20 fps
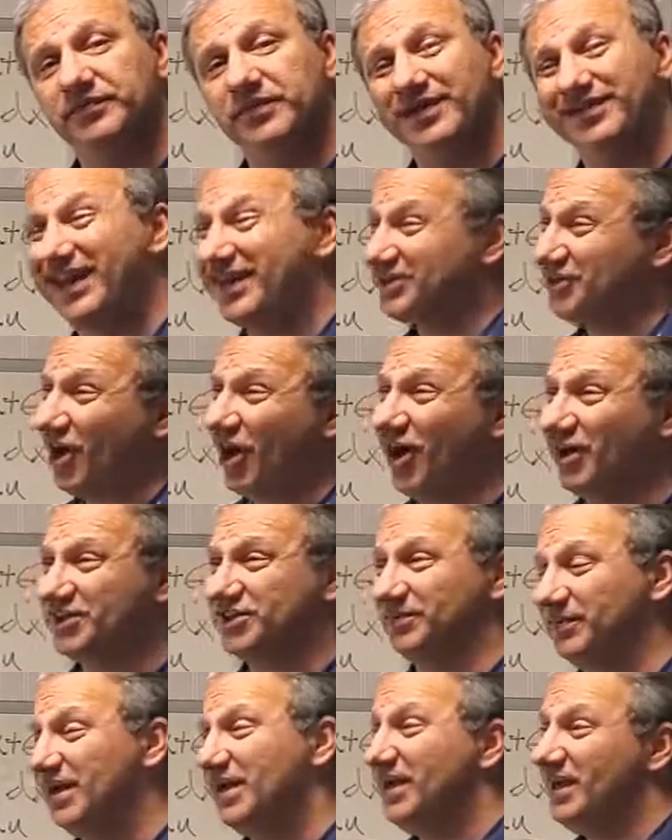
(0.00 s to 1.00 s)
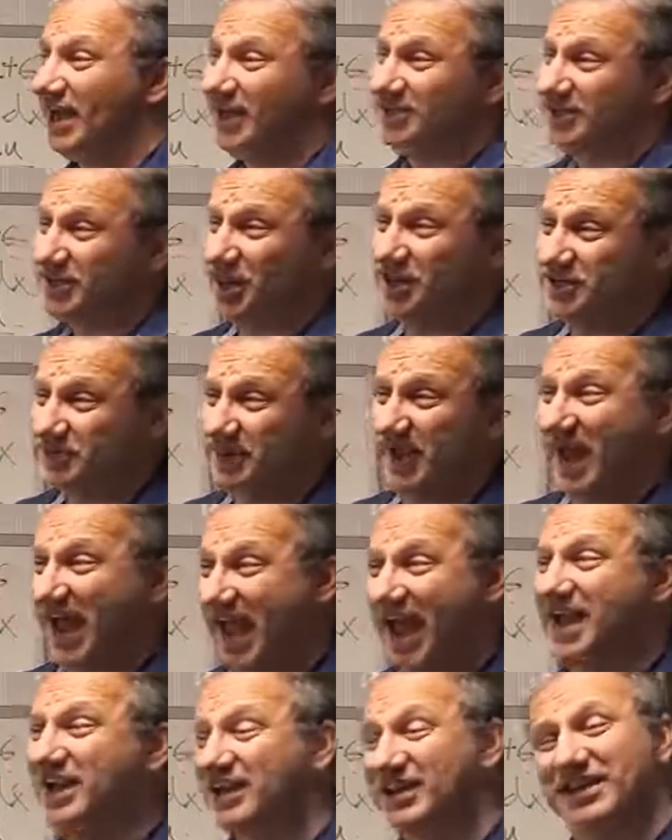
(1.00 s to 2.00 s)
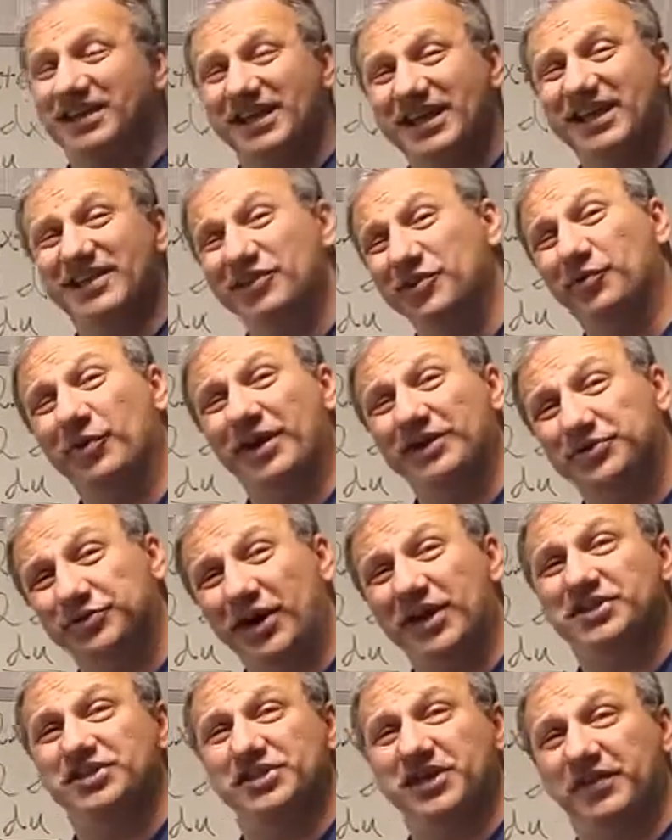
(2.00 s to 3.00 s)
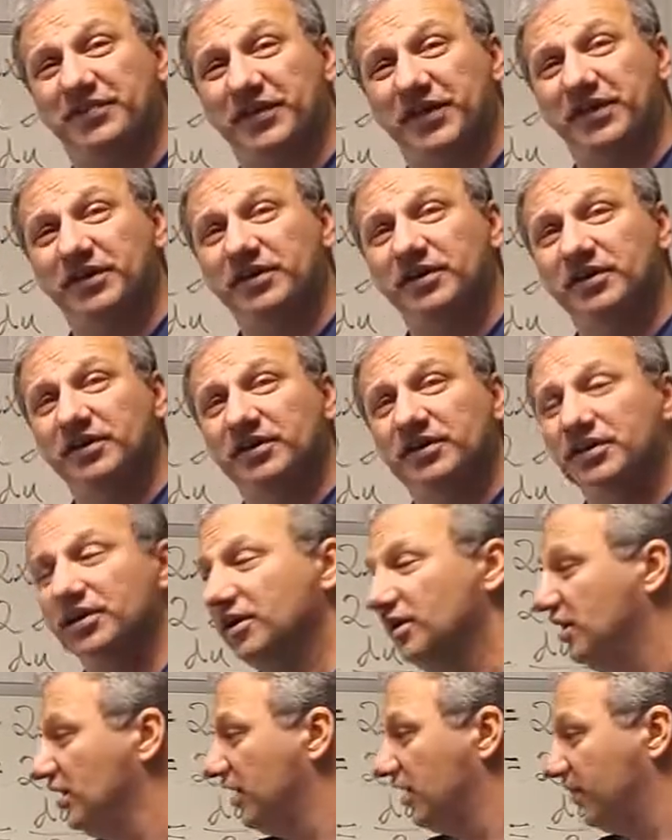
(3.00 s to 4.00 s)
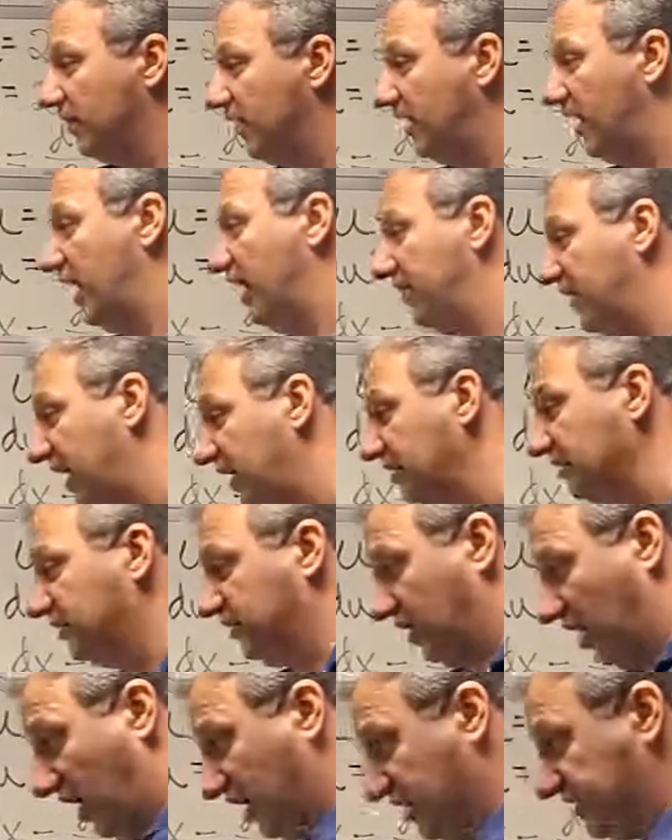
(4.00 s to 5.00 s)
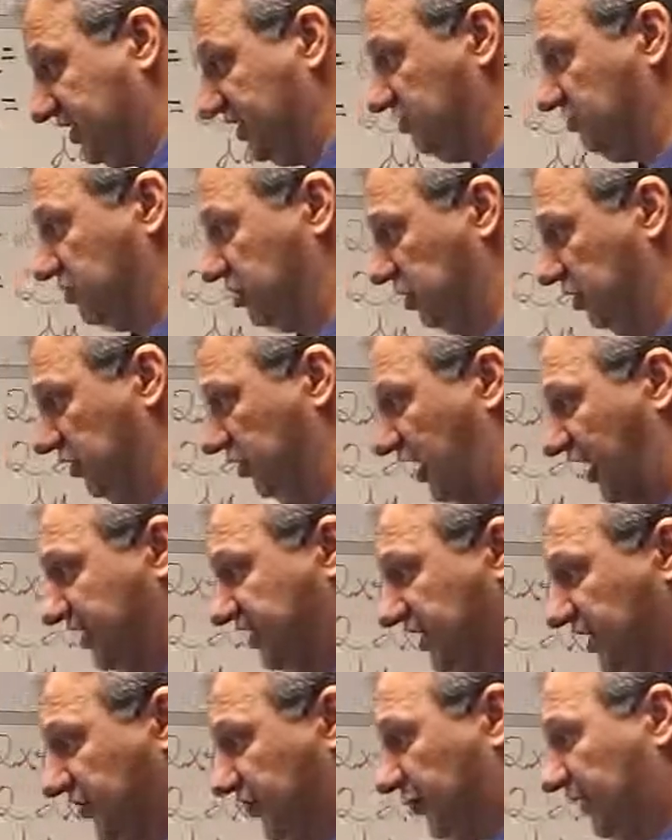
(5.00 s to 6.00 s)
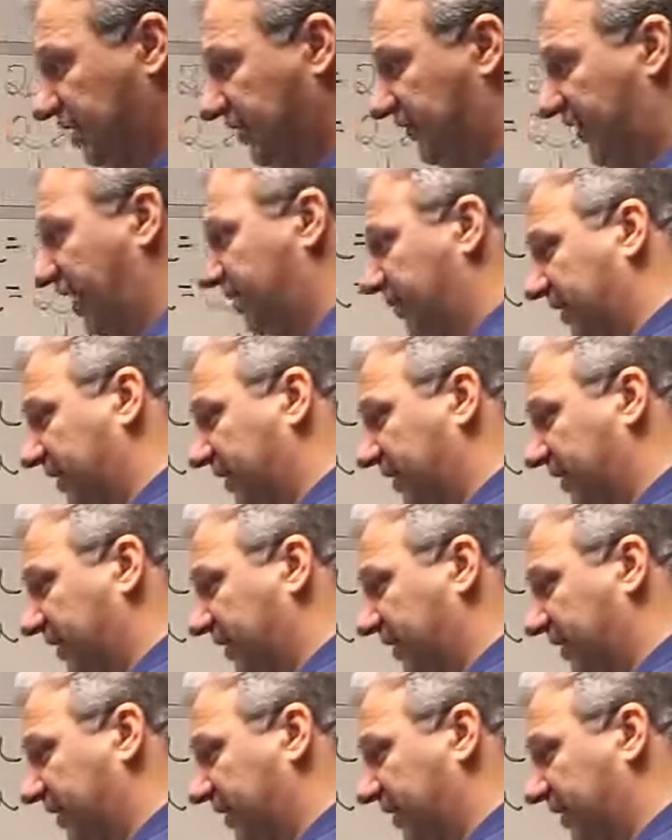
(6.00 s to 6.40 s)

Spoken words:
That's awesome. It tells me I headed in the right direction, I think. And then constant, sure, I see 3 divided